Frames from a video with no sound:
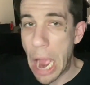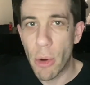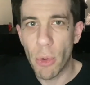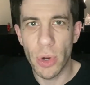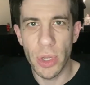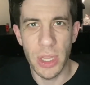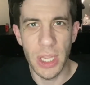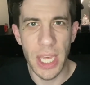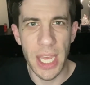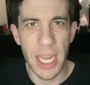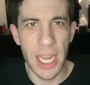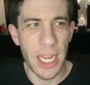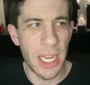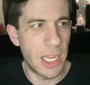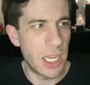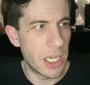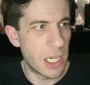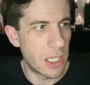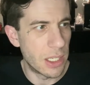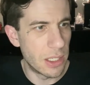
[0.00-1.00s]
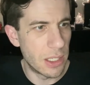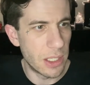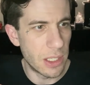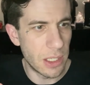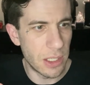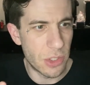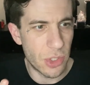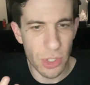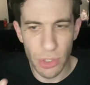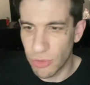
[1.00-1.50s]
are they gonna
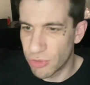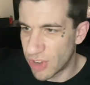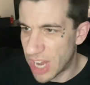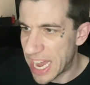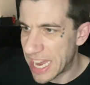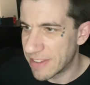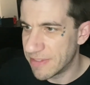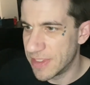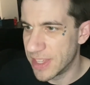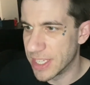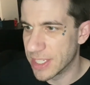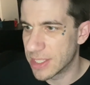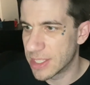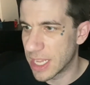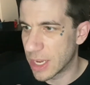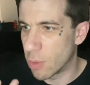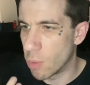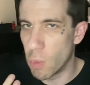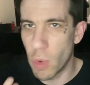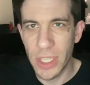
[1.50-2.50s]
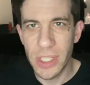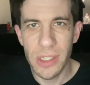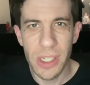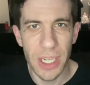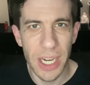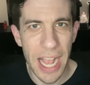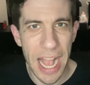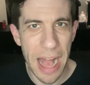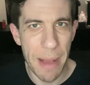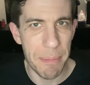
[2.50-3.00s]
survive this? Like, what's
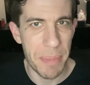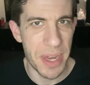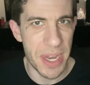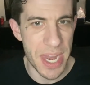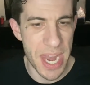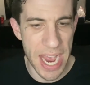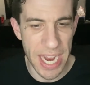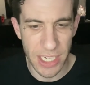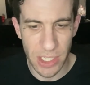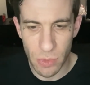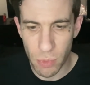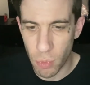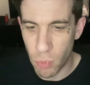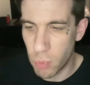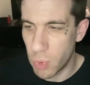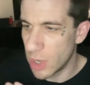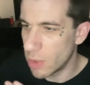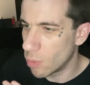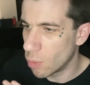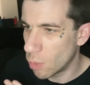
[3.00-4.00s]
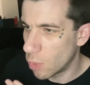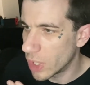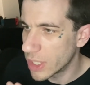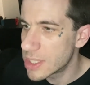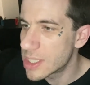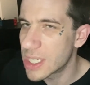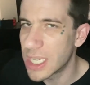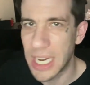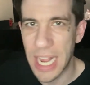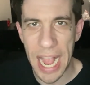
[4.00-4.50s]
gonna happen next? What's
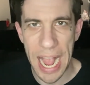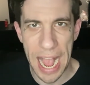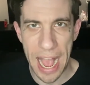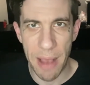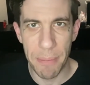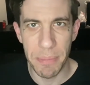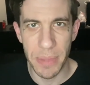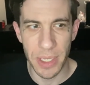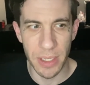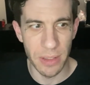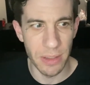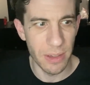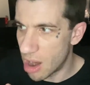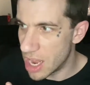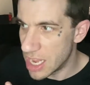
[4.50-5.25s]
gonna happen?